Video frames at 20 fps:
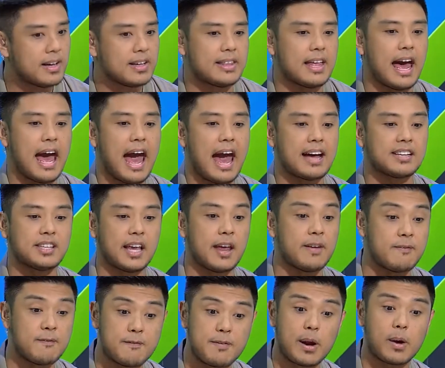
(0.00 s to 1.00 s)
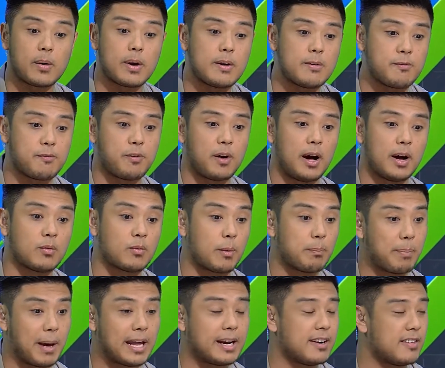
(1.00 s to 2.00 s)
that has a very fun,
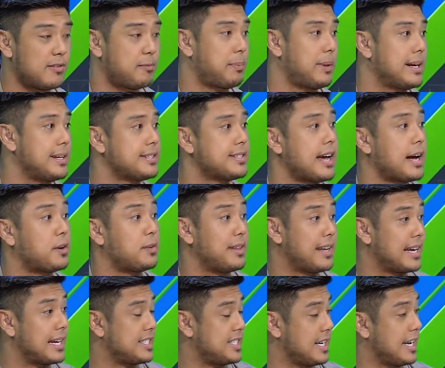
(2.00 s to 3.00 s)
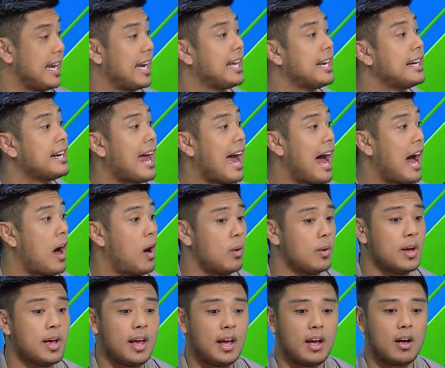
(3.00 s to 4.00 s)
repetitive play cycle to get you in and out
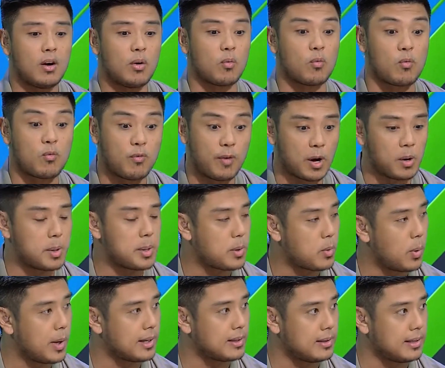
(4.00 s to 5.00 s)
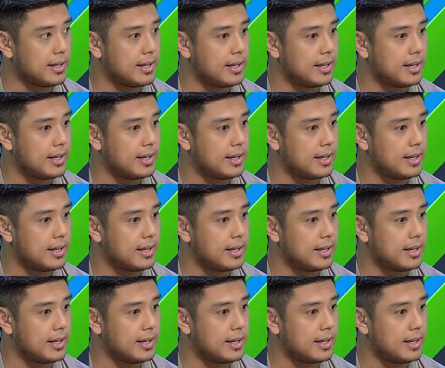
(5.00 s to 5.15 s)
very quickly,